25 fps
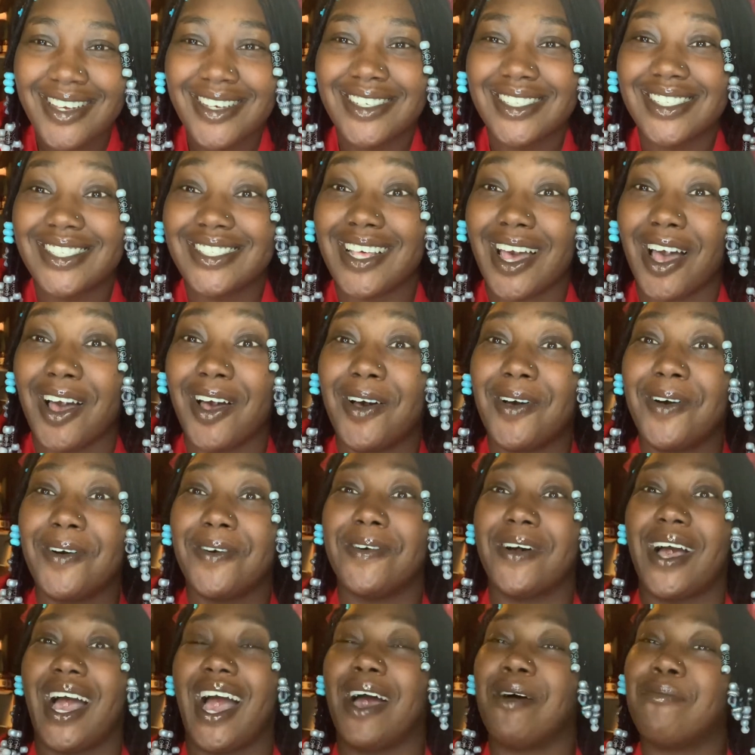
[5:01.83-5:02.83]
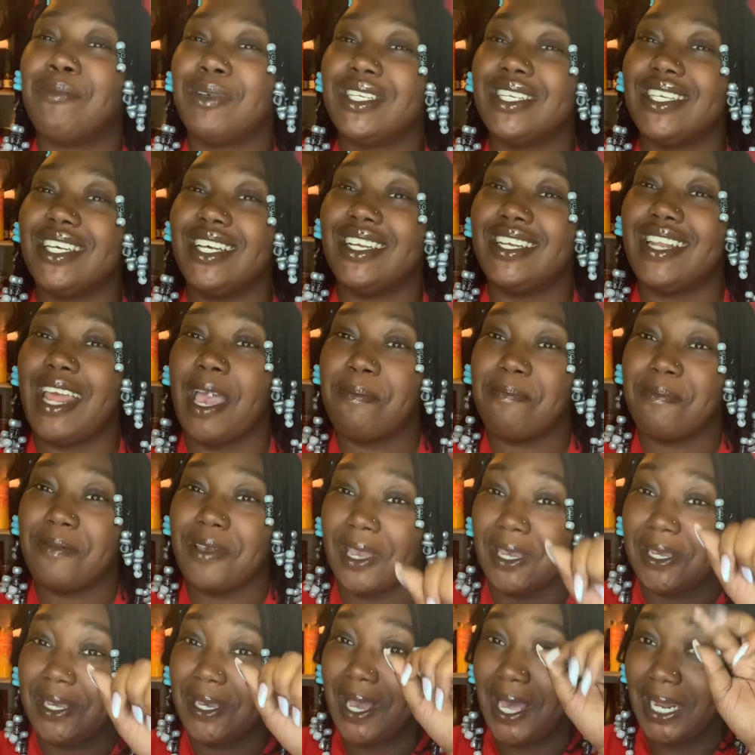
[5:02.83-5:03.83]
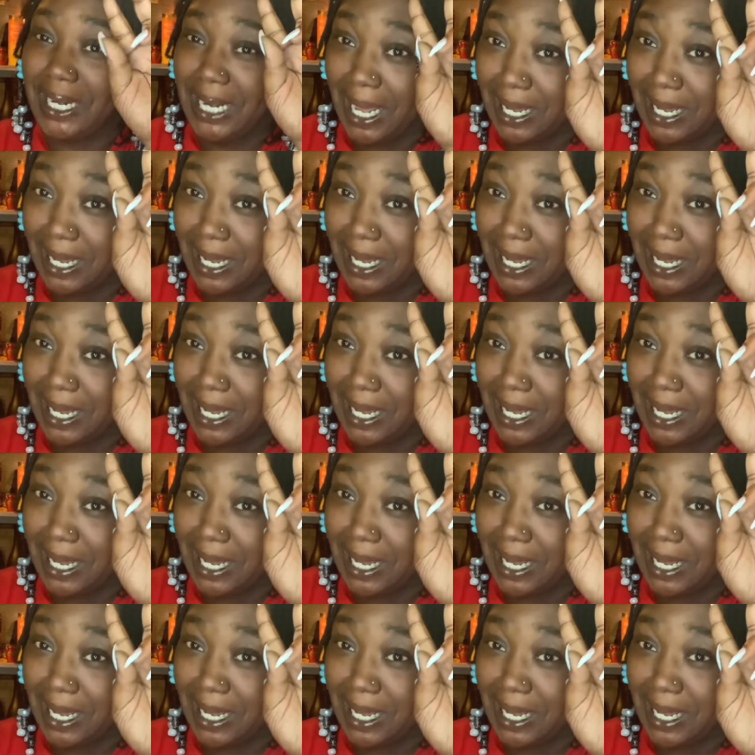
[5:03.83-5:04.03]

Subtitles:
So I believe Nappy Yankee got